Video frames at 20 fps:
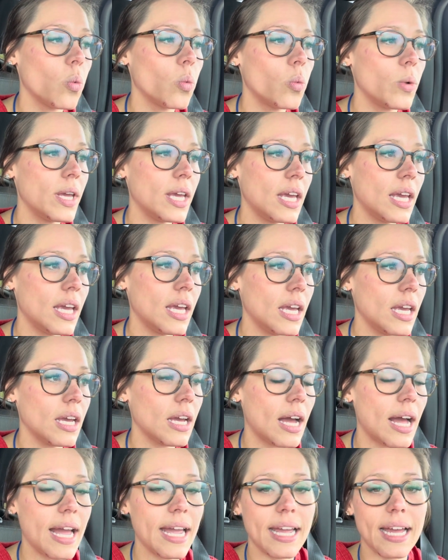we,
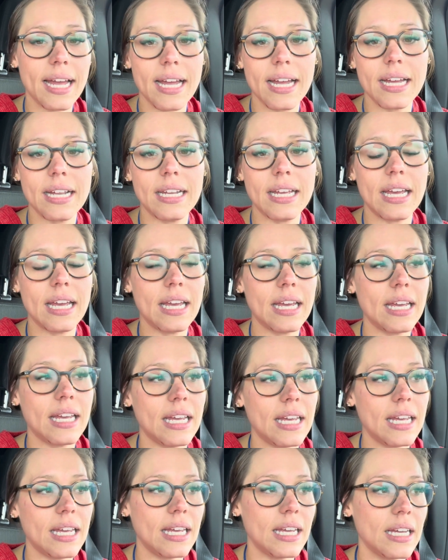I had
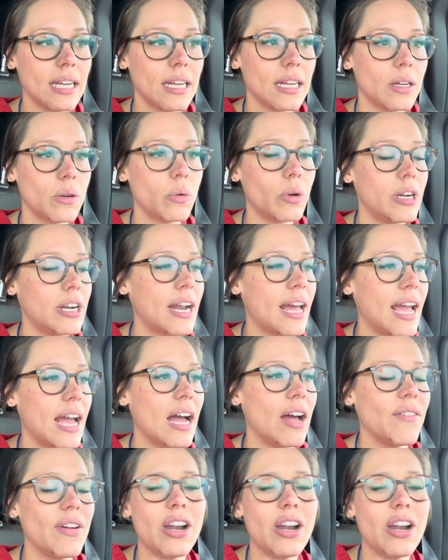a, what did I have?